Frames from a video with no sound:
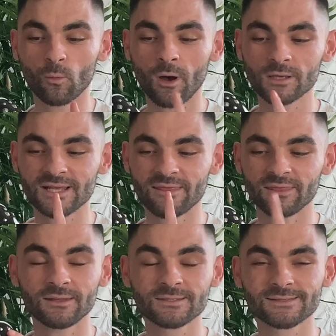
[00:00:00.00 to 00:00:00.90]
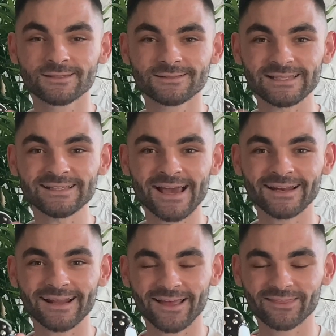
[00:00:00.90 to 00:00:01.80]
was this
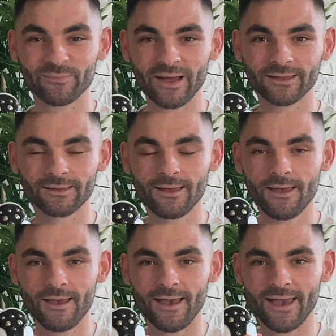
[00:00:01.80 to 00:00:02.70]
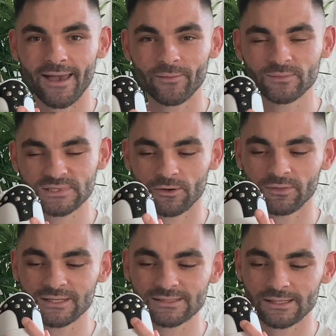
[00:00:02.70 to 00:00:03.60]
detailing at the back. So
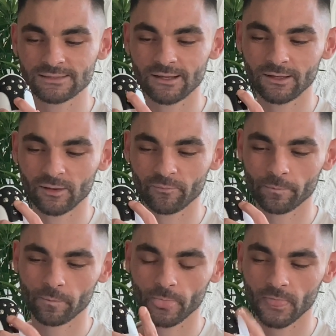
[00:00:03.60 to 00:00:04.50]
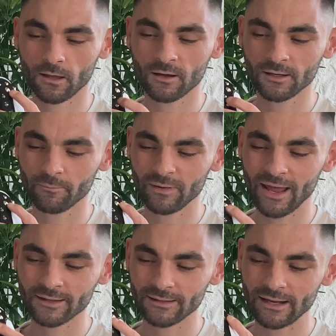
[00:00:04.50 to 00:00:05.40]
this is like kind of
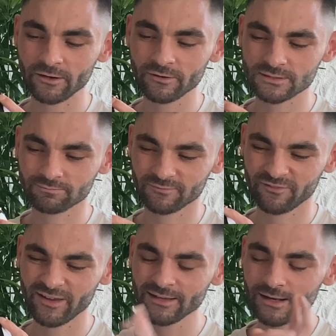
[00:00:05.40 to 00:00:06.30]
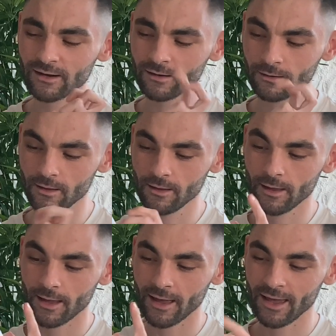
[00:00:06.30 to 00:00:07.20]
black leather, fake leather,
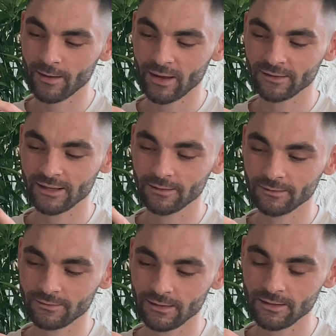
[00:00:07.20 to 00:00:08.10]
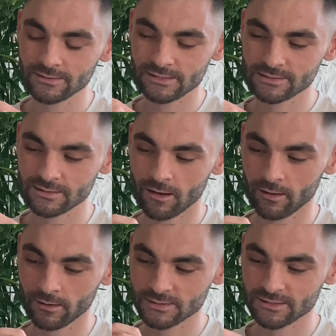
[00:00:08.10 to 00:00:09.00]
and then these
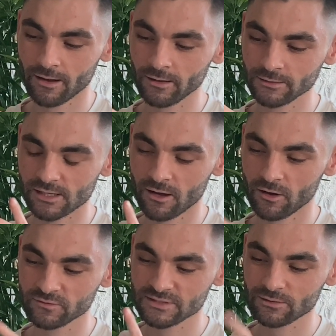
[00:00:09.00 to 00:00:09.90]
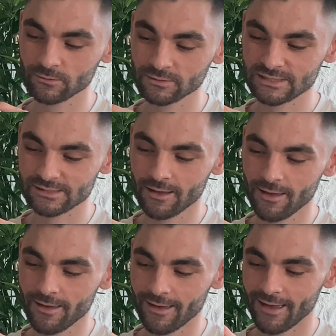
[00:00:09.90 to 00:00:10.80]
styles of studs.
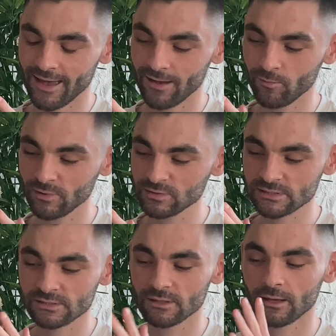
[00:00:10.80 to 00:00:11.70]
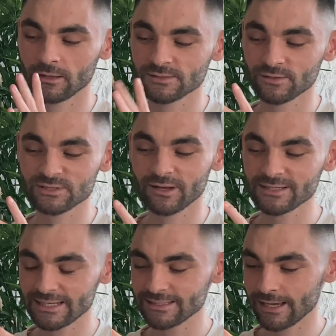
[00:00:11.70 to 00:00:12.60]
Was such a
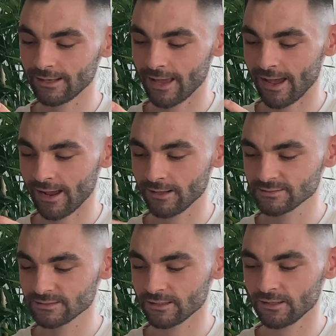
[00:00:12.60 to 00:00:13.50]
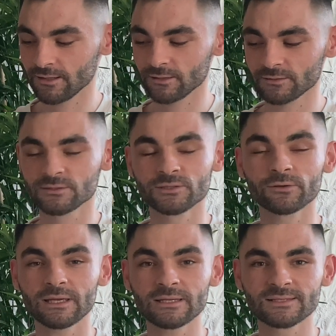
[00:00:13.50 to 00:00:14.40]
nice detail, and the
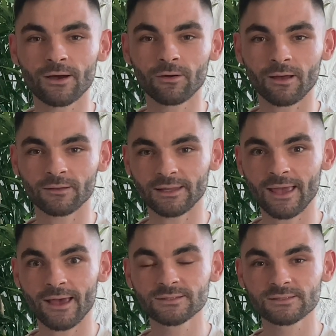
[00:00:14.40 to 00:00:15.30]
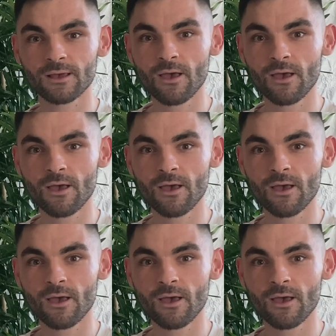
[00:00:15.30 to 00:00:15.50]
chunky sole on the end